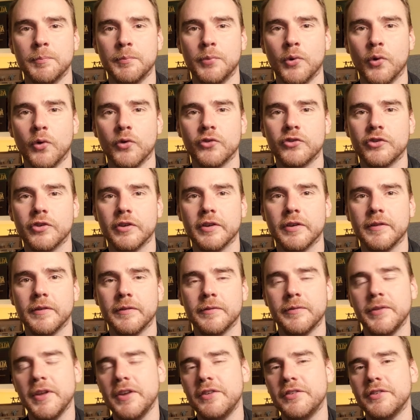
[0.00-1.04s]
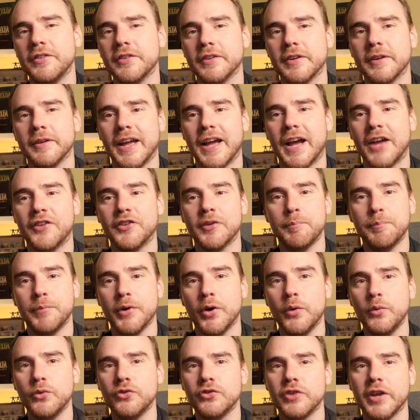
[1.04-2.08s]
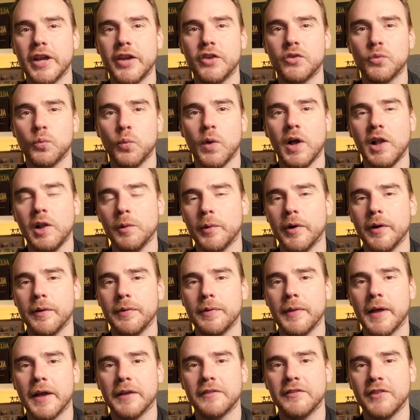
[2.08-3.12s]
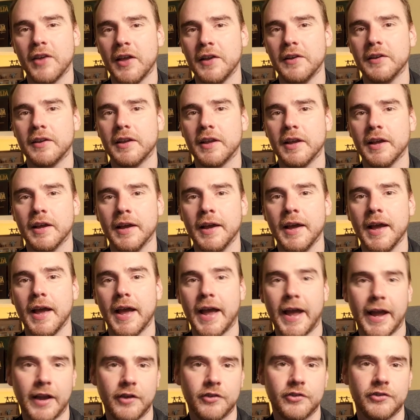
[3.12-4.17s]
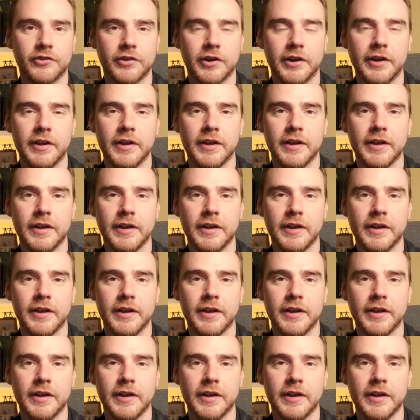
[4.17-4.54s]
but this, as a boost, is well worth that 10k extra,